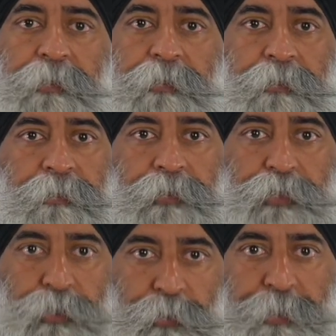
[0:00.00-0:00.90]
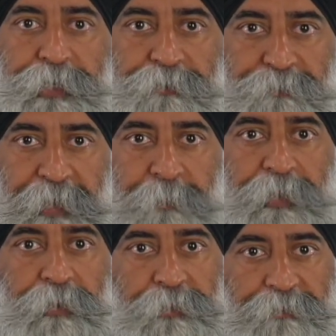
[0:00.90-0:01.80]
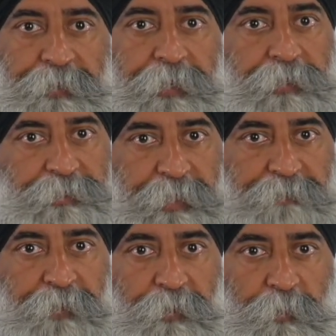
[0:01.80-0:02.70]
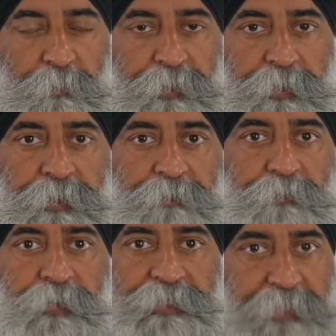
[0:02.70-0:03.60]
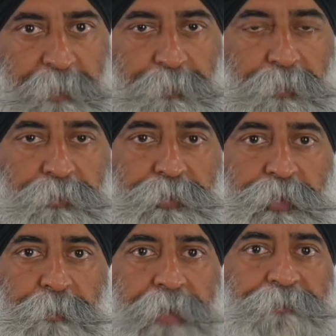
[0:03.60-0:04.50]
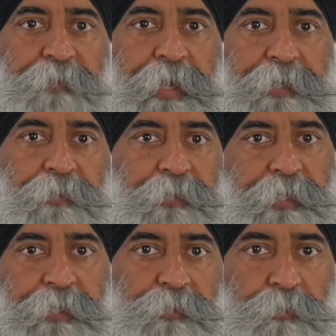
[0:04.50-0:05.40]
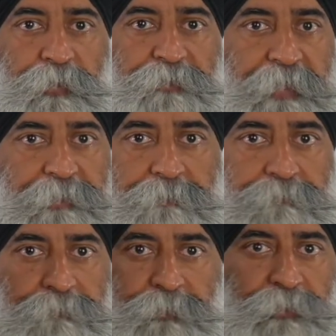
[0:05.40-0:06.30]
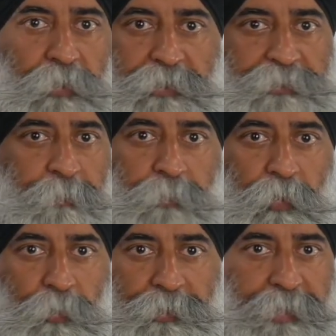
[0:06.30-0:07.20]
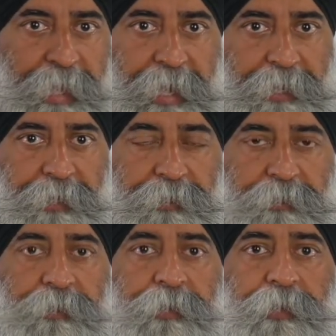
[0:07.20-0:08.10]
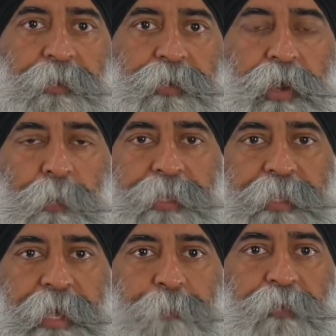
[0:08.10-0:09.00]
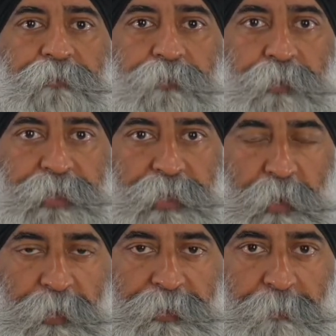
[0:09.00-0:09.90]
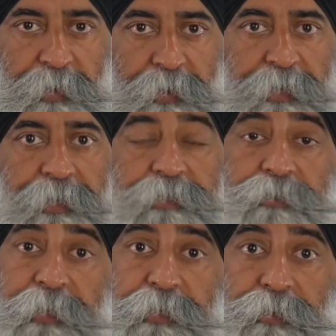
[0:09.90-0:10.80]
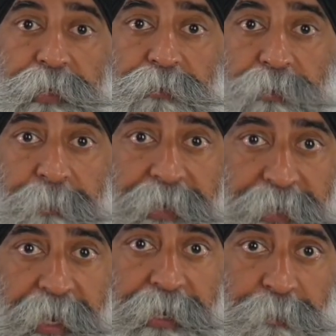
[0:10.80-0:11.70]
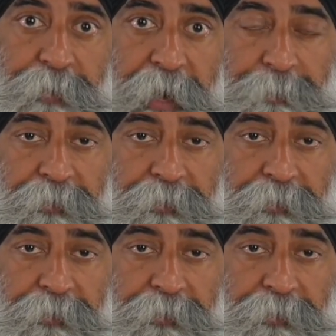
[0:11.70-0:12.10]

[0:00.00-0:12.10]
you and your family are living in a safe home. For example, you may find a leak in the roof that's started some mold in the attic. Knowing that before you go on the market so that you can remediate it properly